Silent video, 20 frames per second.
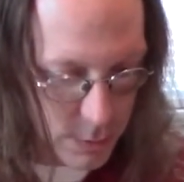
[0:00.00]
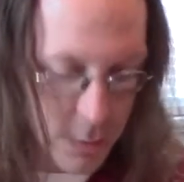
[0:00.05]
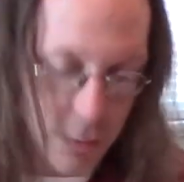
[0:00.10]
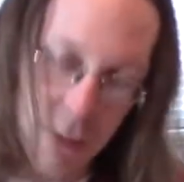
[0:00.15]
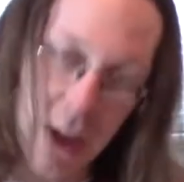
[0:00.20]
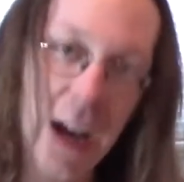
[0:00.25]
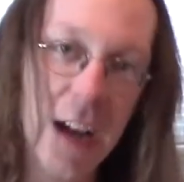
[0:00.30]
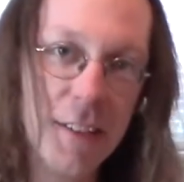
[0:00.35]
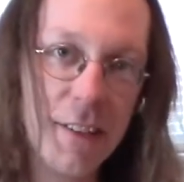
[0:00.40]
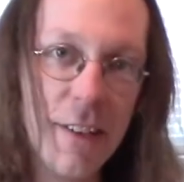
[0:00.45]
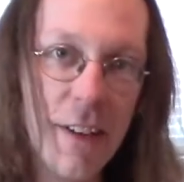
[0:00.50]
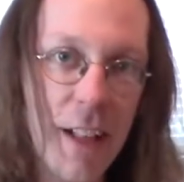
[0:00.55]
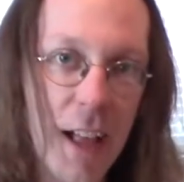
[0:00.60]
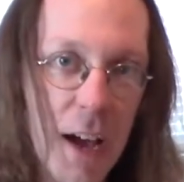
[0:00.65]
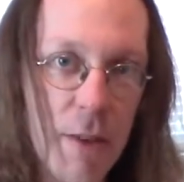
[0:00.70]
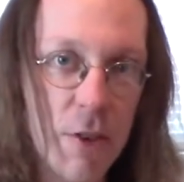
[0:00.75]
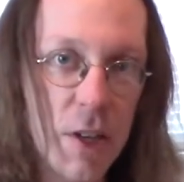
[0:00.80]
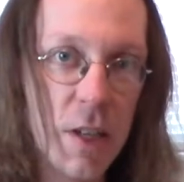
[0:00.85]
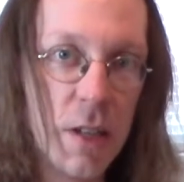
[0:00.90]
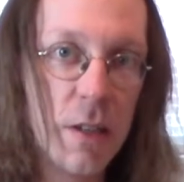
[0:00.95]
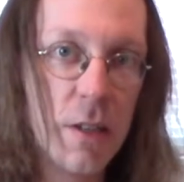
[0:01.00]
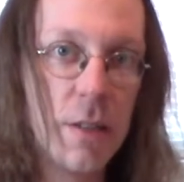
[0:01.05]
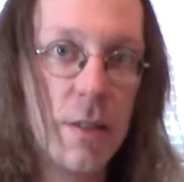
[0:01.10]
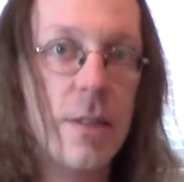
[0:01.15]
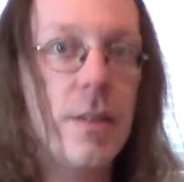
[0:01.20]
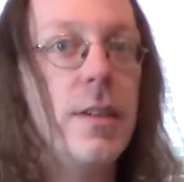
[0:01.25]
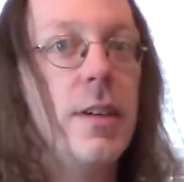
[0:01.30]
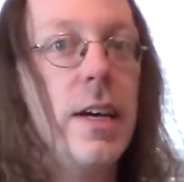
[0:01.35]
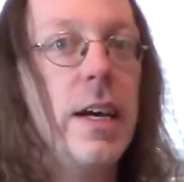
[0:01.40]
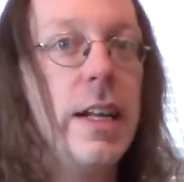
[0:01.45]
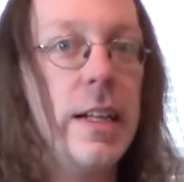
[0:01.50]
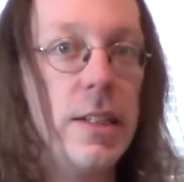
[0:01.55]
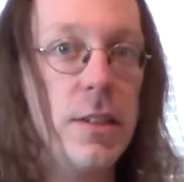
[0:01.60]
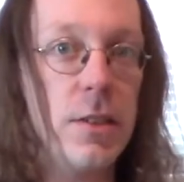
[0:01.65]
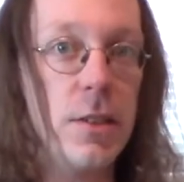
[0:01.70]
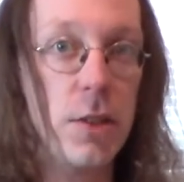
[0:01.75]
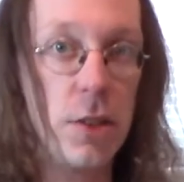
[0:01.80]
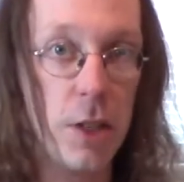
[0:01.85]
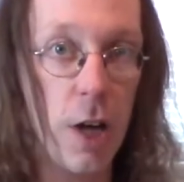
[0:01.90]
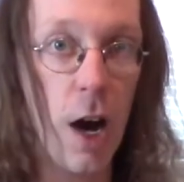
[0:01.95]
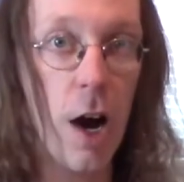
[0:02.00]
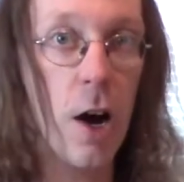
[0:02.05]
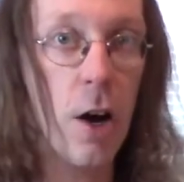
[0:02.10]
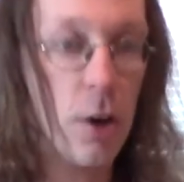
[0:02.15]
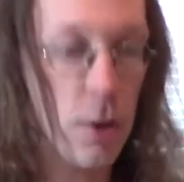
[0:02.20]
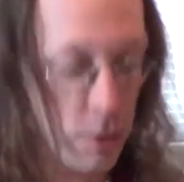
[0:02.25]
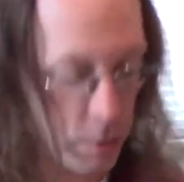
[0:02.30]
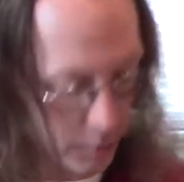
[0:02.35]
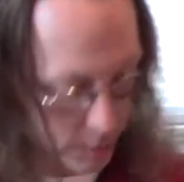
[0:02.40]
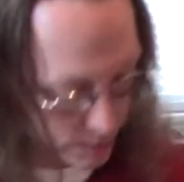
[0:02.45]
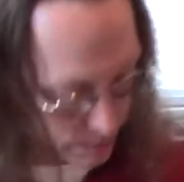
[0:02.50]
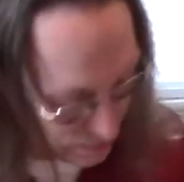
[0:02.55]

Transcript: That's an eleven. It is gone.